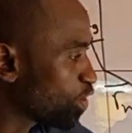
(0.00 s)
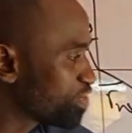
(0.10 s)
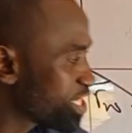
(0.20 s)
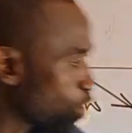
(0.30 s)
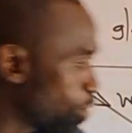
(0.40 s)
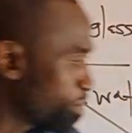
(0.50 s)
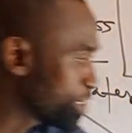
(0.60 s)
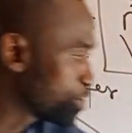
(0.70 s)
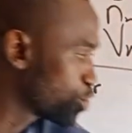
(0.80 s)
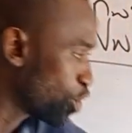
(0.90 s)
of the second
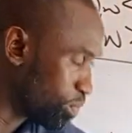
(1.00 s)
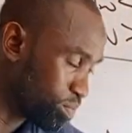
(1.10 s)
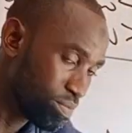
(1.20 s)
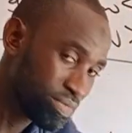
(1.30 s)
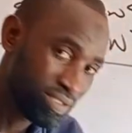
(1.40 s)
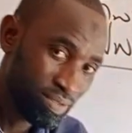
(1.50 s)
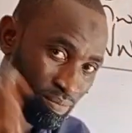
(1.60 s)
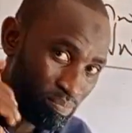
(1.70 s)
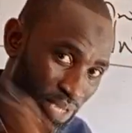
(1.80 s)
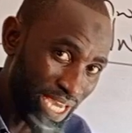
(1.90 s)
medium,
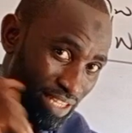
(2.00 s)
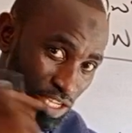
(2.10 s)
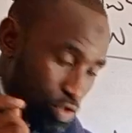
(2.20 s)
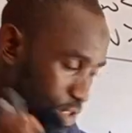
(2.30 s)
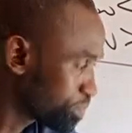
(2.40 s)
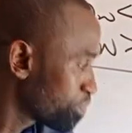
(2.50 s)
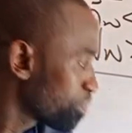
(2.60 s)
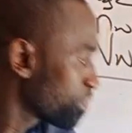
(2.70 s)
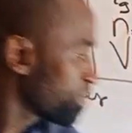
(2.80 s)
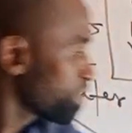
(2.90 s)
pay attention,
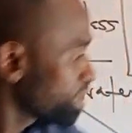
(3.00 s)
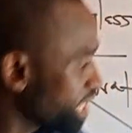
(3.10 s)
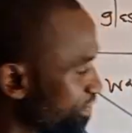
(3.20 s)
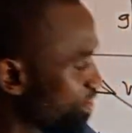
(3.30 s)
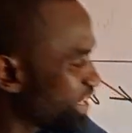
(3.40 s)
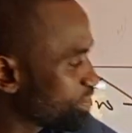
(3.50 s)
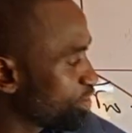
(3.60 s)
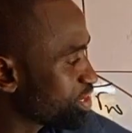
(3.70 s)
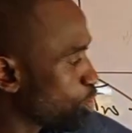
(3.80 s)
if the refractiveness of the